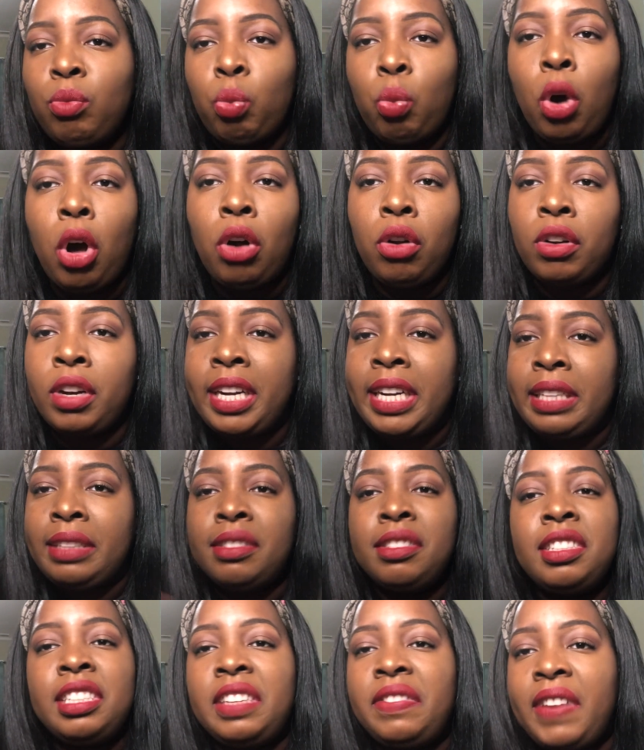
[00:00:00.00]
Walgreens,
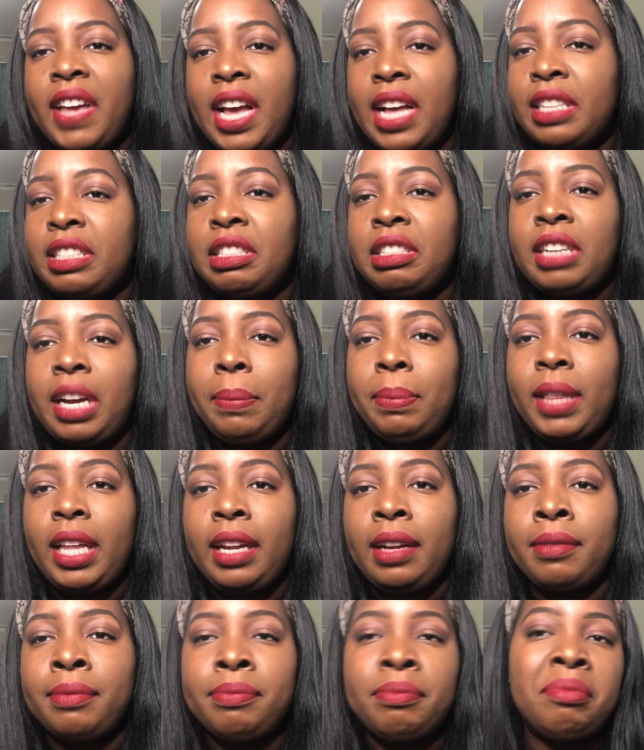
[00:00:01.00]
CVS type
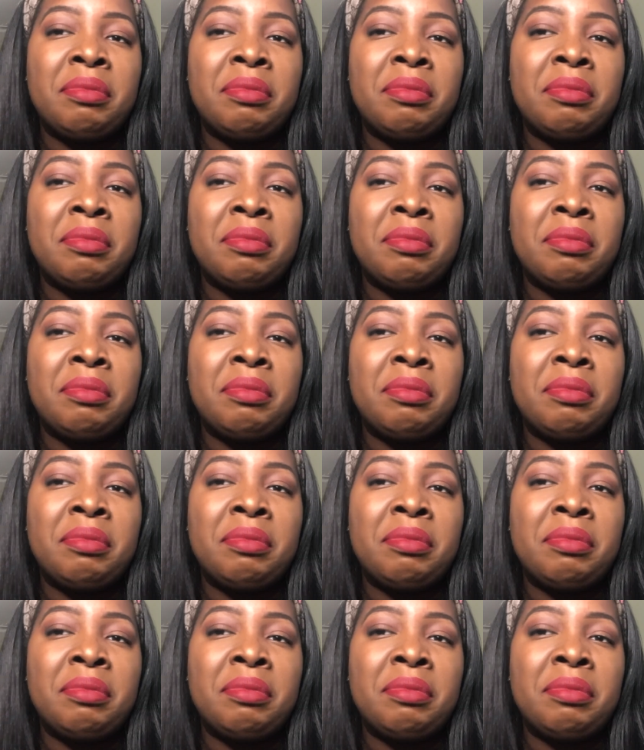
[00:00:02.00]
thing.